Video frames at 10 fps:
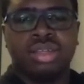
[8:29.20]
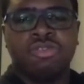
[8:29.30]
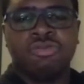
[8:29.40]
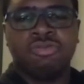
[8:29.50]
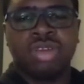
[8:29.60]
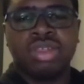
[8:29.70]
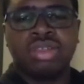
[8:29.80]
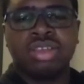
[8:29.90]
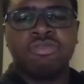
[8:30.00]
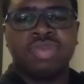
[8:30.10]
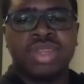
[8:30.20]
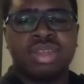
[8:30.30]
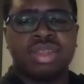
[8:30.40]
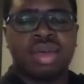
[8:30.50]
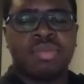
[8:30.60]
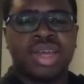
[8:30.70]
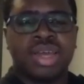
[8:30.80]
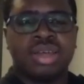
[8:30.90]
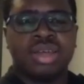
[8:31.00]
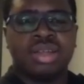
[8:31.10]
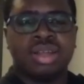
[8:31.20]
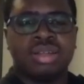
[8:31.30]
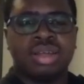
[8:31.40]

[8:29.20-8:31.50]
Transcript: you've recently been disseminating